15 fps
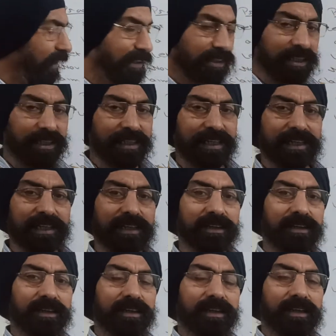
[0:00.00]
is contained
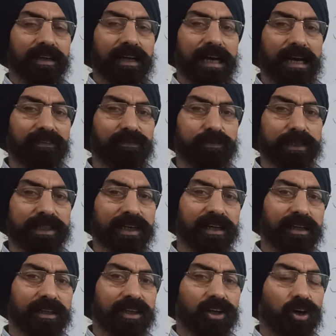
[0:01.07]
in F
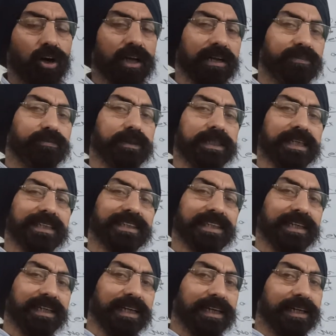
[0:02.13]
beta or F beta is
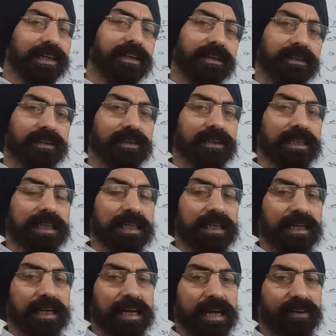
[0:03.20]
contained in
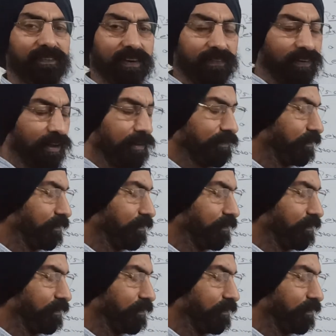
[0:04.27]
F alpha.